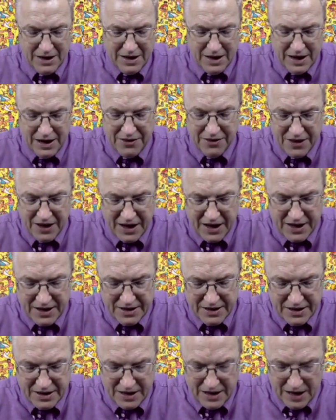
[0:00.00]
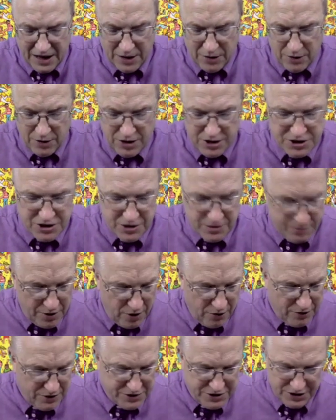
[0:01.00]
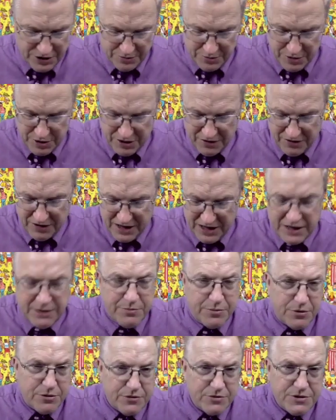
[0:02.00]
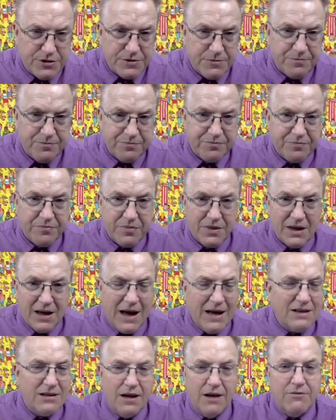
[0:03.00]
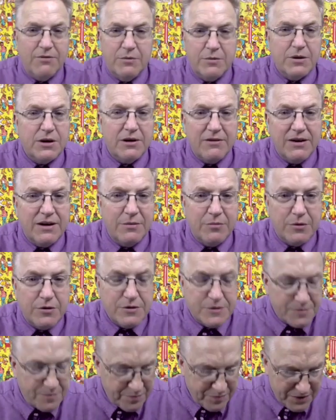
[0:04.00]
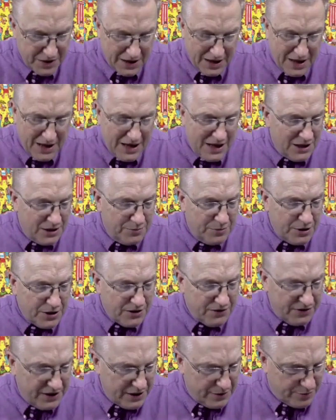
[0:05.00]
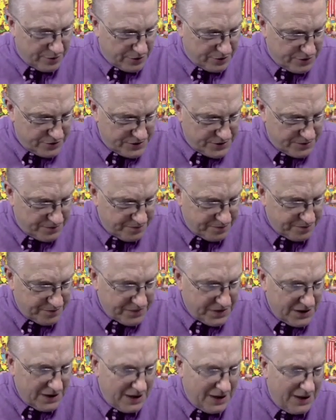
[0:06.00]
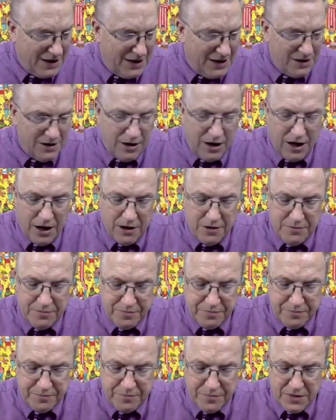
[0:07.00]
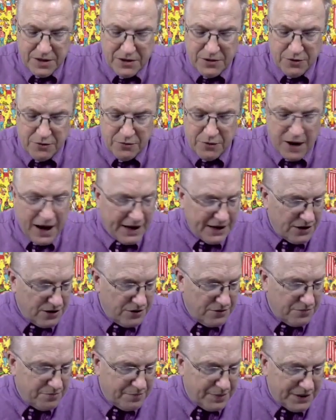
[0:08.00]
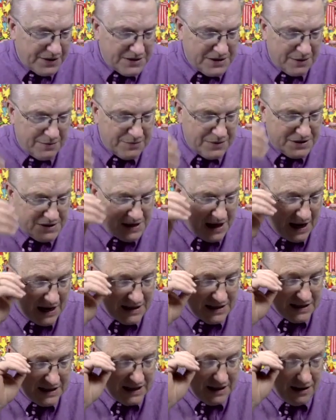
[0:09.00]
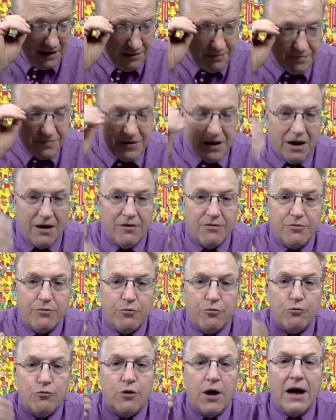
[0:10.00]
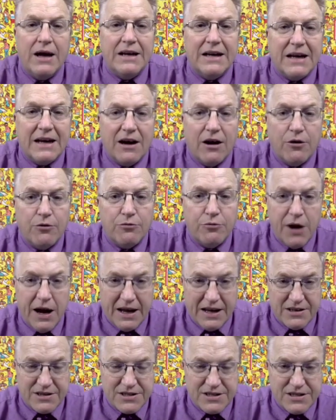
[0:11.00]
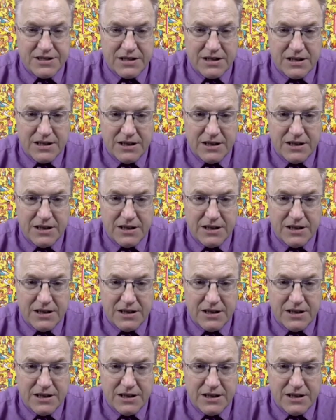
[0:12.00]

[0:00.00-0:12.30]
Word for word: And then I want to jump over to the book of Hebrews. I love the book of Hebrews. The book of Hebrews, uh, the writer picks up this idea of running a race.